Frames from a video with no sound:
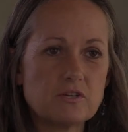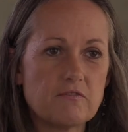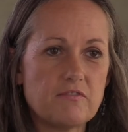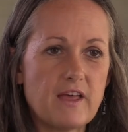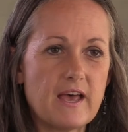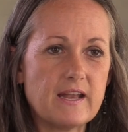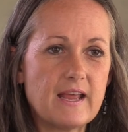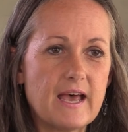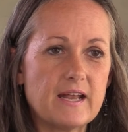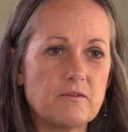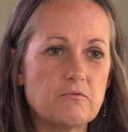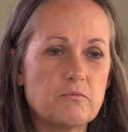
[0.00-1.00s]
of that
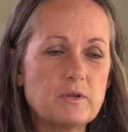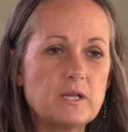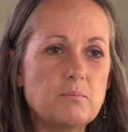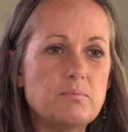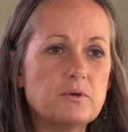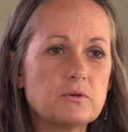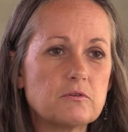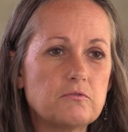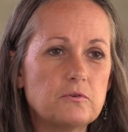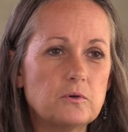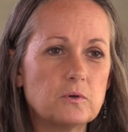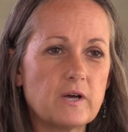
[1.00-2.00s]
had a really
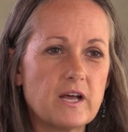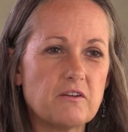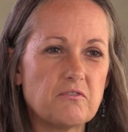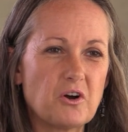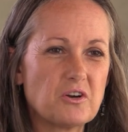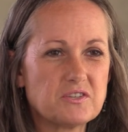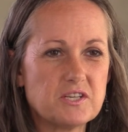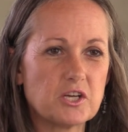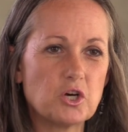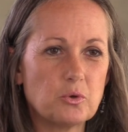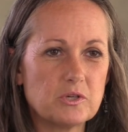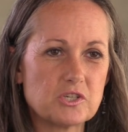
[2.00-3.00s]
beautiful kind of Art
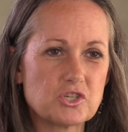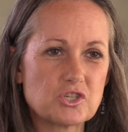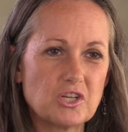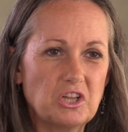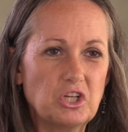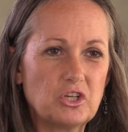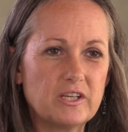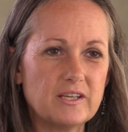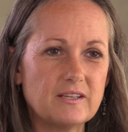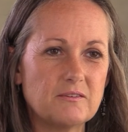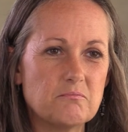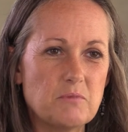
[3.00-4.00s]
Deco-ish
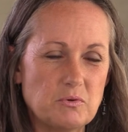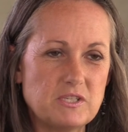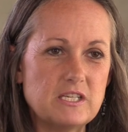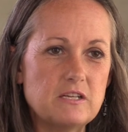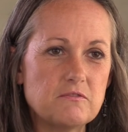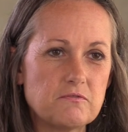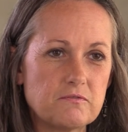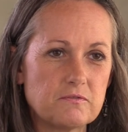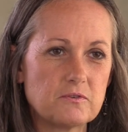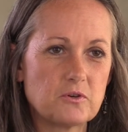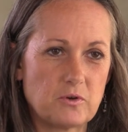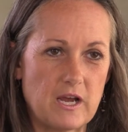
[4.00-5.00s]
looking motif
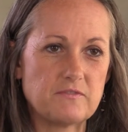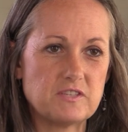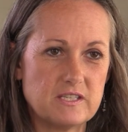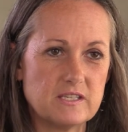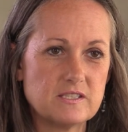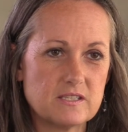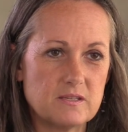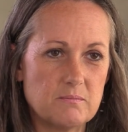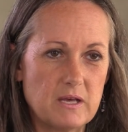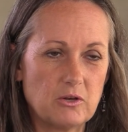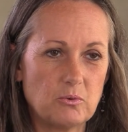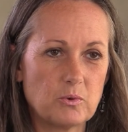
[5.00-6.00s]
crafted into the
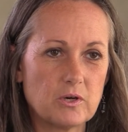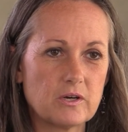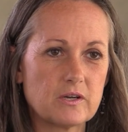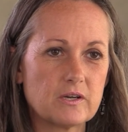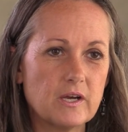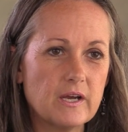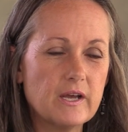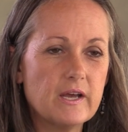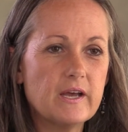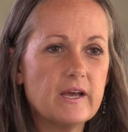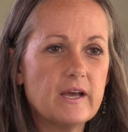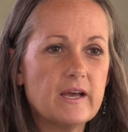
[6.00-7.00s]
metalwork.
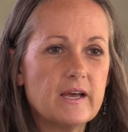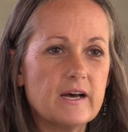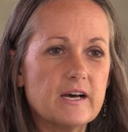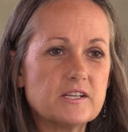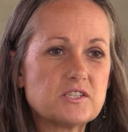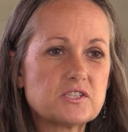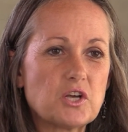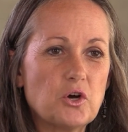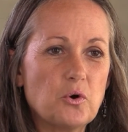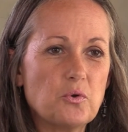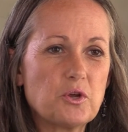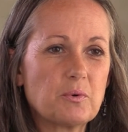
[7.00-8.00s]

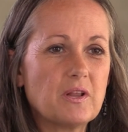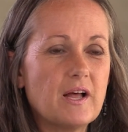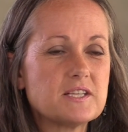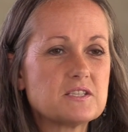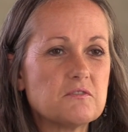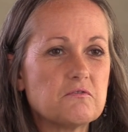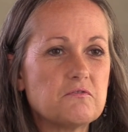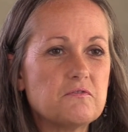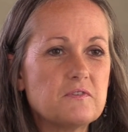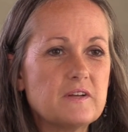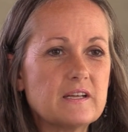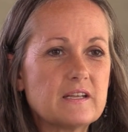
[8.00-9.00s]
So there were lots of
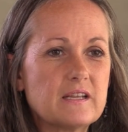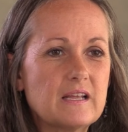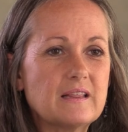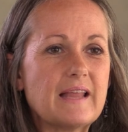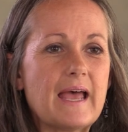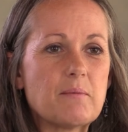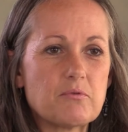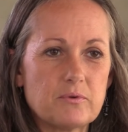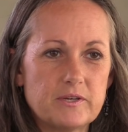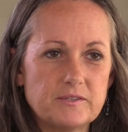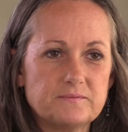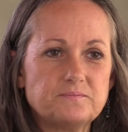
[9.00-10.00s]

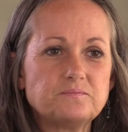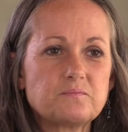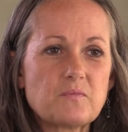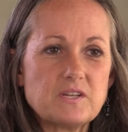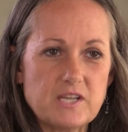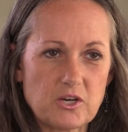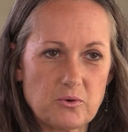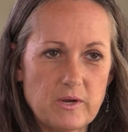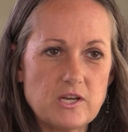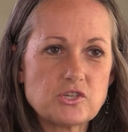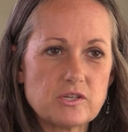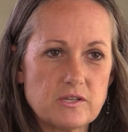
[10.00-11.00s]
elaborate
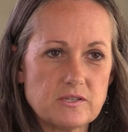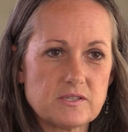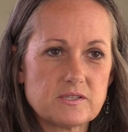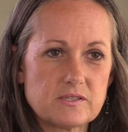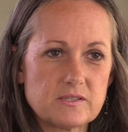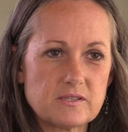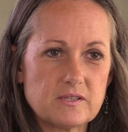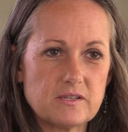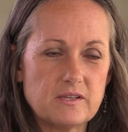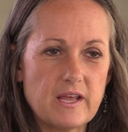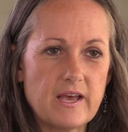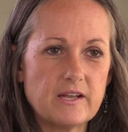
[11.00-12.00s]
decorations
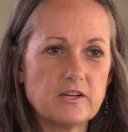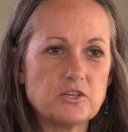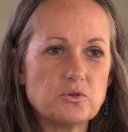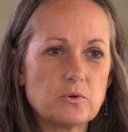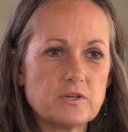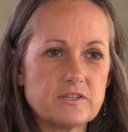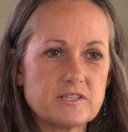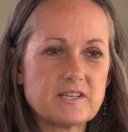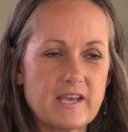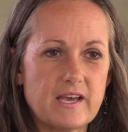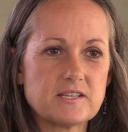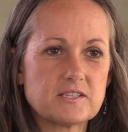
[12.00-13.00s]
that adorned this
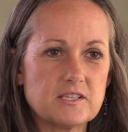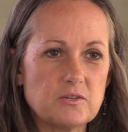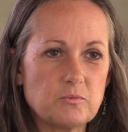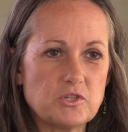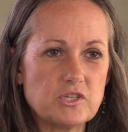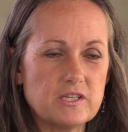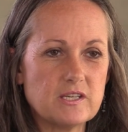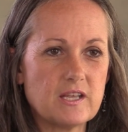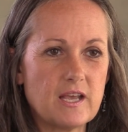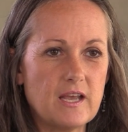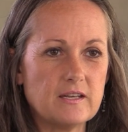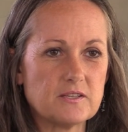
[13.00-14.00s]
casket, which
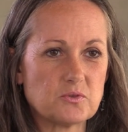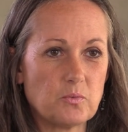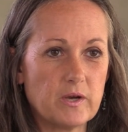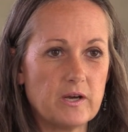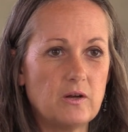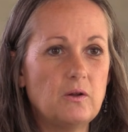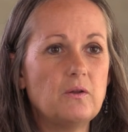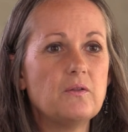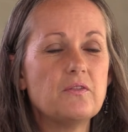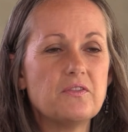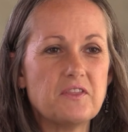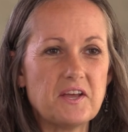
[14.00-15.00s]
indicate as well
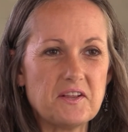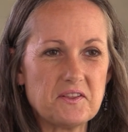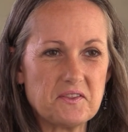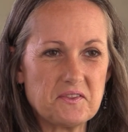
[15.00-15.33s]
that